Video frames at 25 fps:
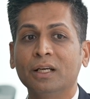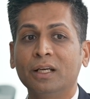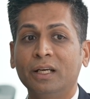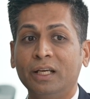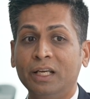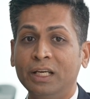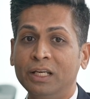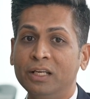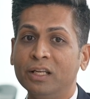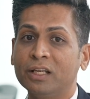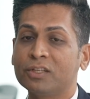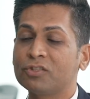
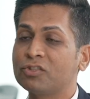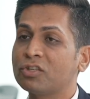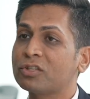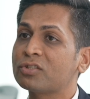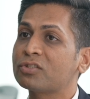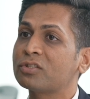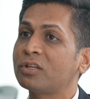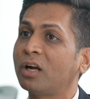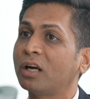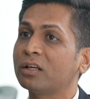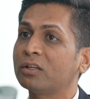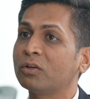India has
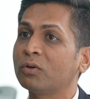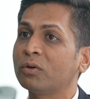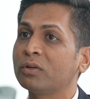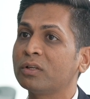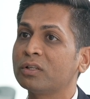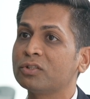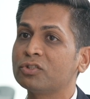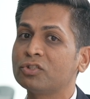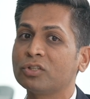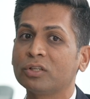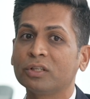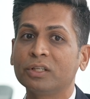just started on
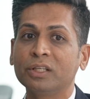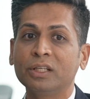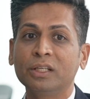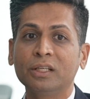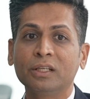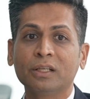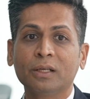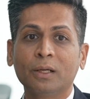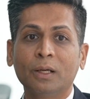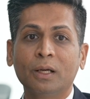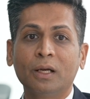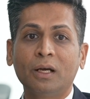the
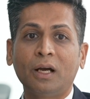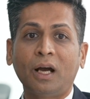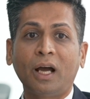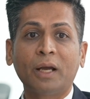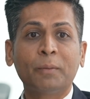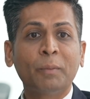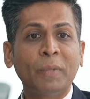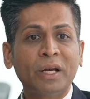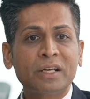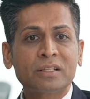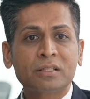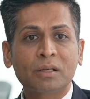journey. I met